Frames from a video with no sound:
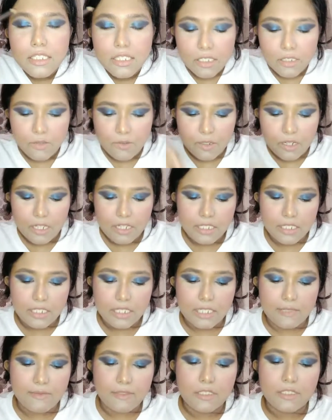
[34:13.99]
slowly just
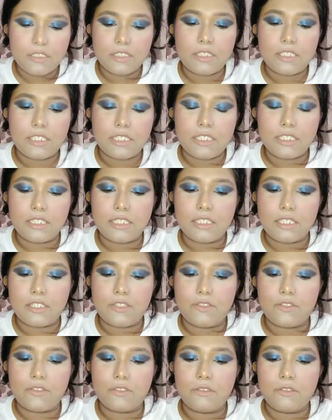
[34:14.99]
trying to see this and draw.